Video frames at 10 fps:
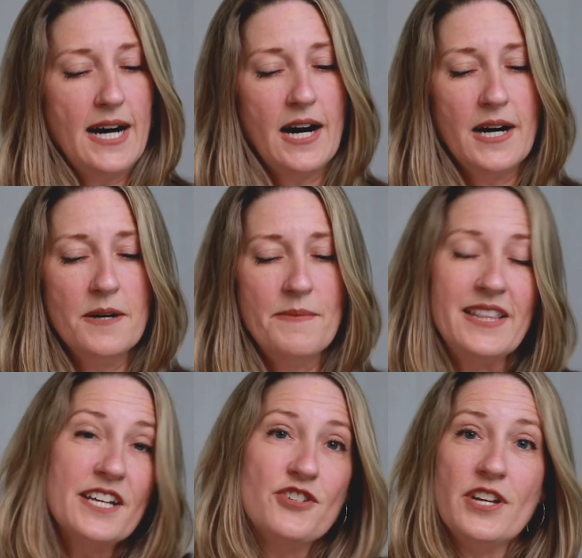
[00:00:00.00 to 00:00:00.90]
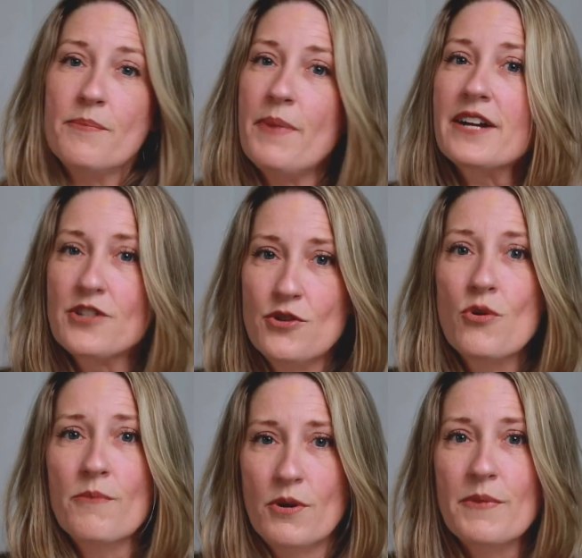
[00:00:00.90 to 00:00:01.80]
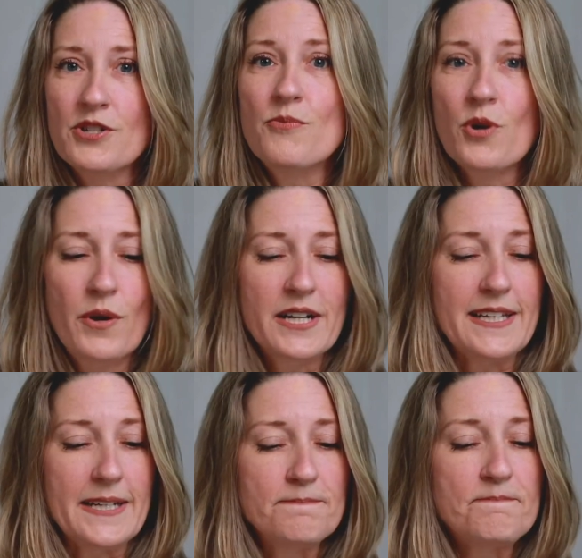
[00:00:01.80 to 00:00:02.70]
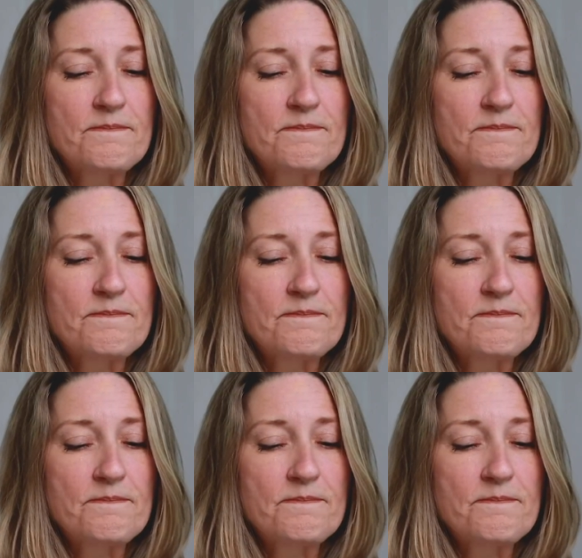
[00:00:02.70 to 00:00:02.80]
um, and lets you get back to normal much more quickly.